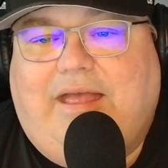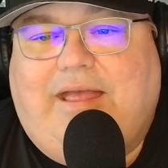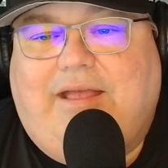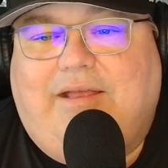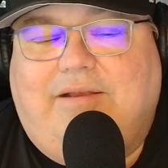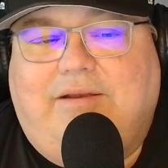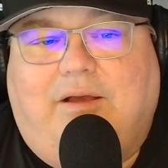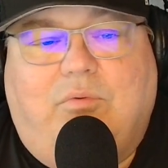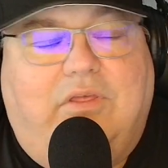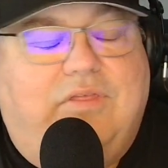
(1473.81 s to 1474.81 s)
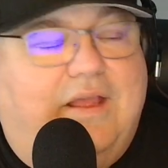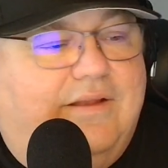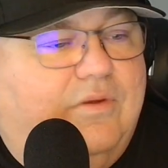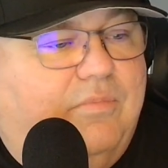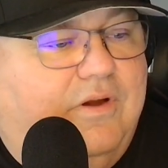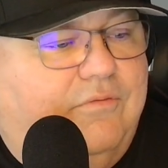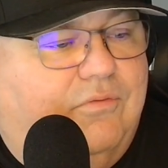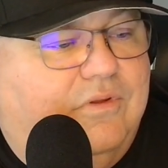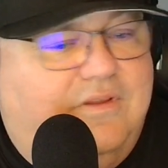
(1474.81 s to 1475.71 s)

and I want to thank everybody for